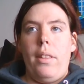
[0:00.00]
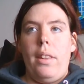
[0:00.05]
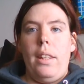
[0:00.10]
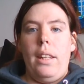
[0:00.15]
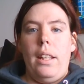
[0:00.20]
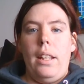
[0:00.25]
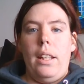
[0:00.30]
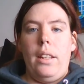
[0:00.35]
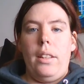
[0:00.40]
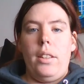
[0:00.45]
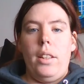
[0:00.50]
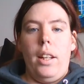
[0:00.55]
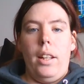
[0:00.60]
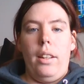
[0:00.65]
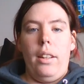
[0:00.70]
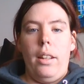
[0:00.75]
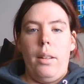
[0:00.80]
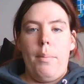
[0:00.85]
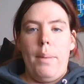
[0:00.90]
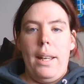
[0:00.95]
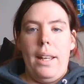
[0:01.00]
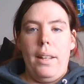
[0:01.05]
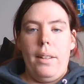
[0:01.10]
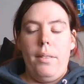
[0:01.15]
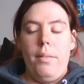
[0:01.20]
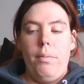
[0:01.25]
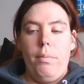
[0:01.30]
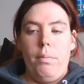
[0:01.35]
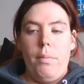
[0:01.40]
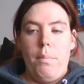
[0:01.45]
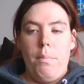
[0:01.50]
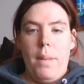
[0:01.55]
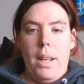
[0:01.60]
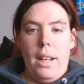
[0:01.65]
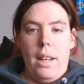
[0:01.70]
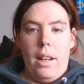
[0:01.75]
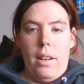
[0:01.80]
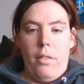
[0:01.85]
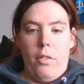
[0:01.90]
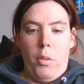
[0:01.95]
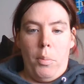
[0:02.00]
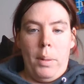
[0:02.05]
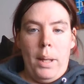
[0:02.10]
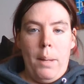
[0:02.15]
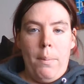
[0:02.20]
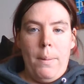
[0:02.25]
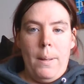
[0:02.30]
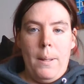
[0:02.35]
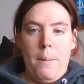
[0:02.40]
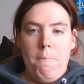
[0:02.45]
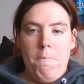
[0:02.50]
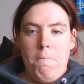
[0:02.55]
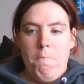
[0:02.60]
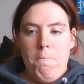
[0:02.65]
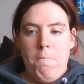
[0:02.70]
the toddler bed made out of a playpen,